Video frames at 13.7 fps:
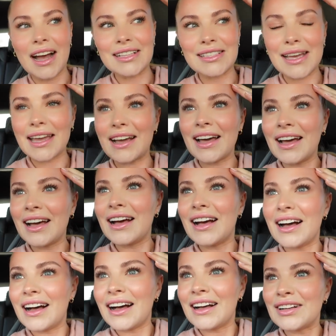I take... It took
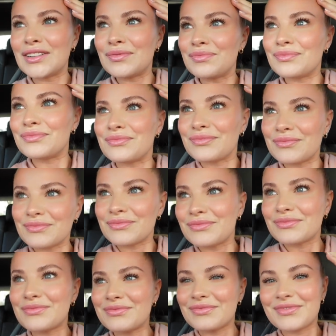like twenty minutes to write
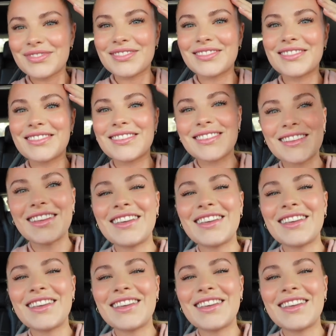the letters.